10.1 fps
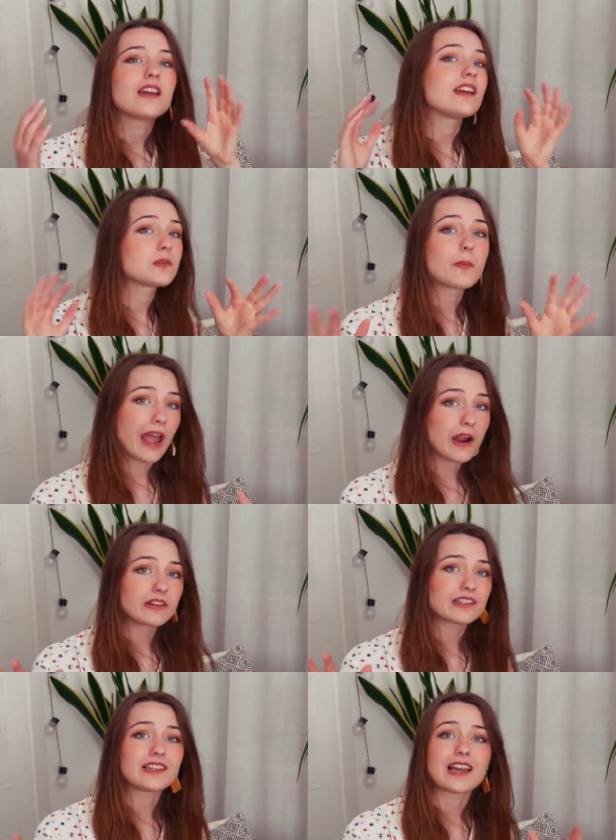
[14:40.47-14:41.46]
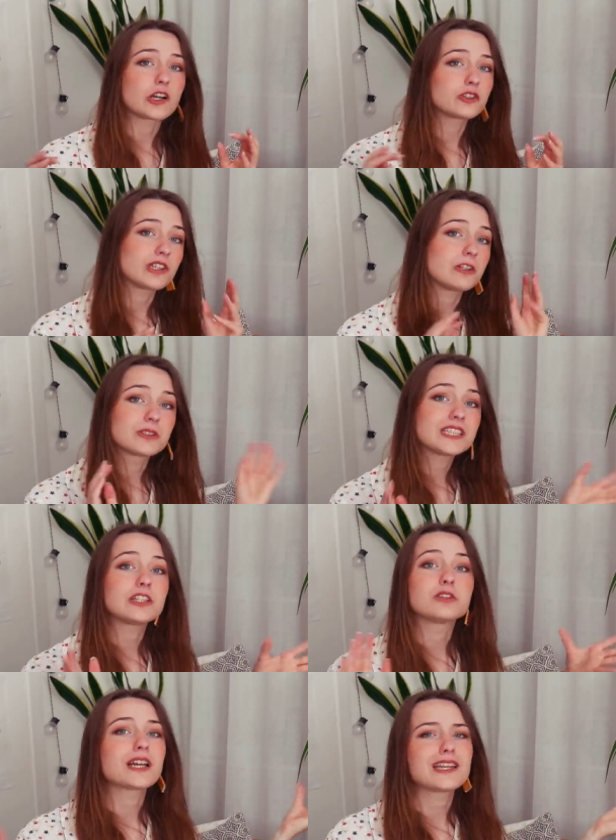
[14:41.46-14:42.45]
is apparently actually a really
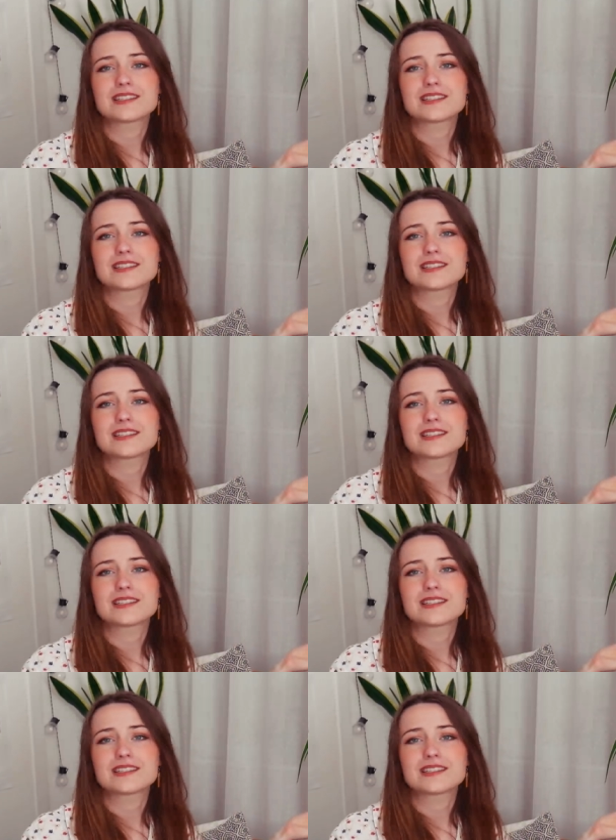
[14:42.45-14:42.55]
great